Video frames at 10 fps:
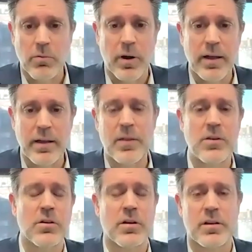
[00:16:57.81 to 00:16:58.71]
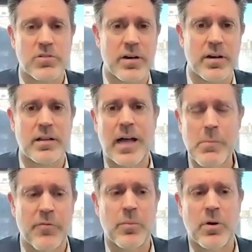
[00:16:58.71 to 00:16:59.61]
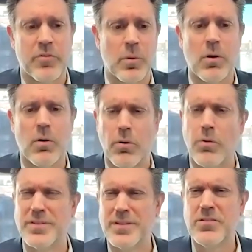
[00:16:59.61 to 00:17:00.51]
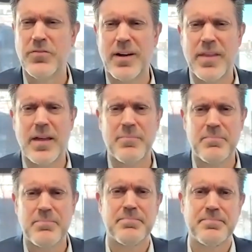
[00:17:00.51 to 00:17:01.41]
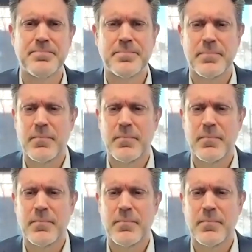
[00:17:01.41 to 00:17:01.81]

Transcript: right and then you're trying to climb out from a from a hole did you find that oh